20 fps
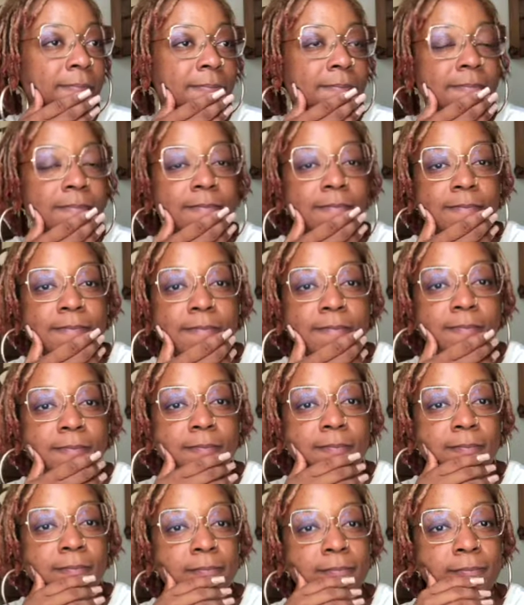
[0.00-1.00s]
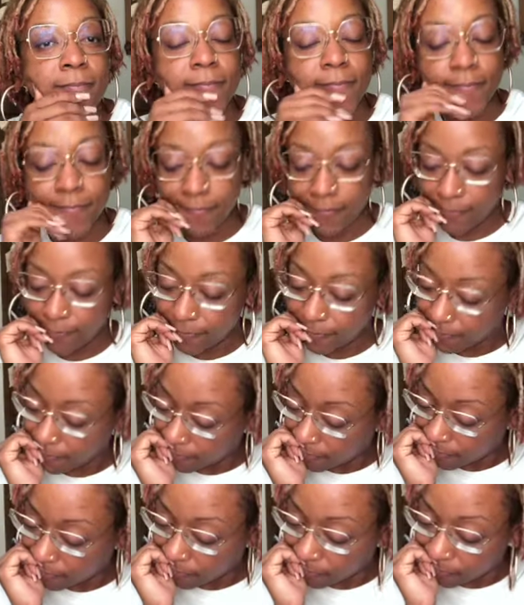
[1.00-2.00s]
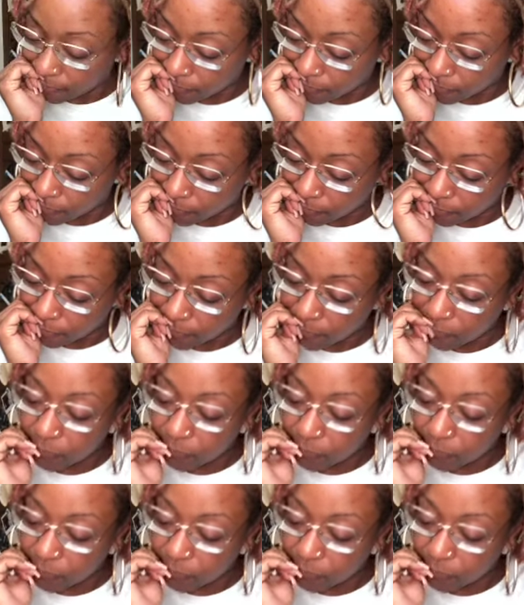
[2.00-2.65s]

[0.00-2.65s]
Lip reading: (silence)